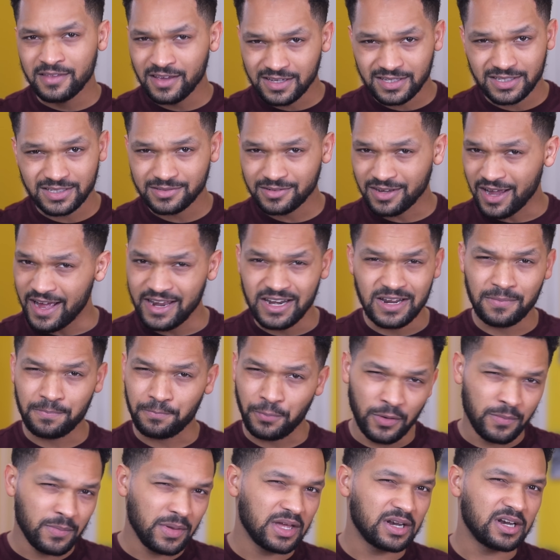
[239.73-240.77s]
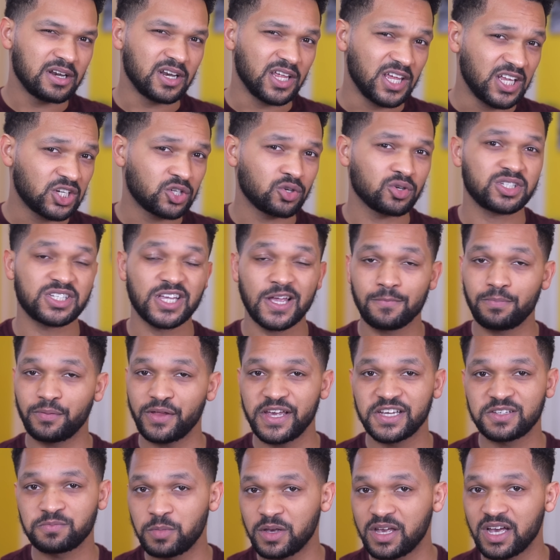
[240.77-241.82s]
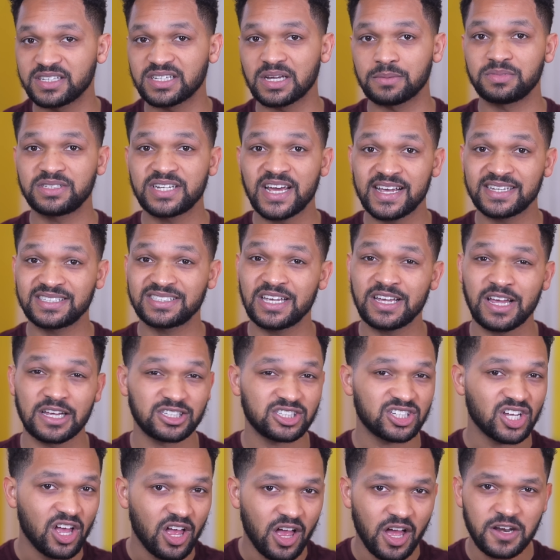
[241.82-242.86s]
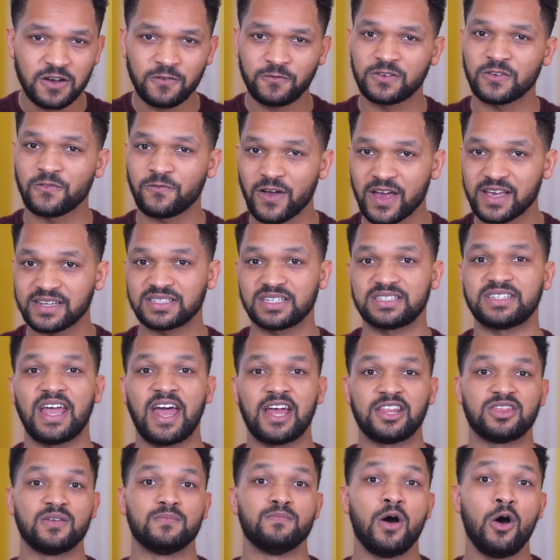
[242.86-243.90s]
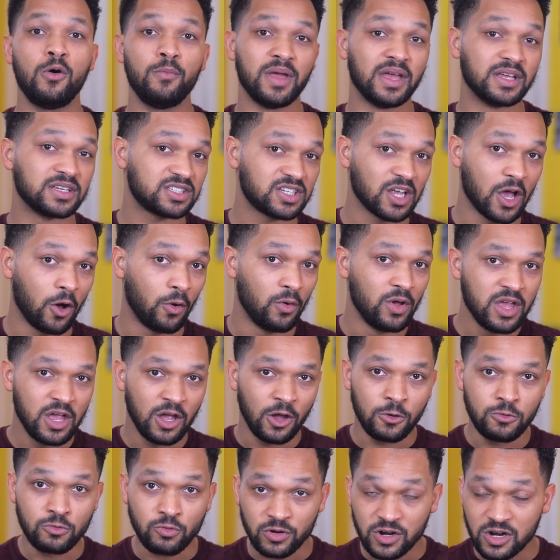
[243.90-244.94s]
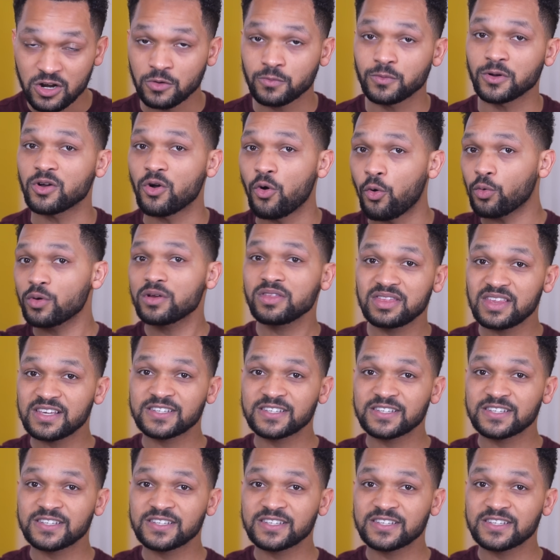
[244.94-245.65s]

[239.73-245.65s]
This kind of put me in an interesting place because I'm testing a ton of devices at the moment, so in order to record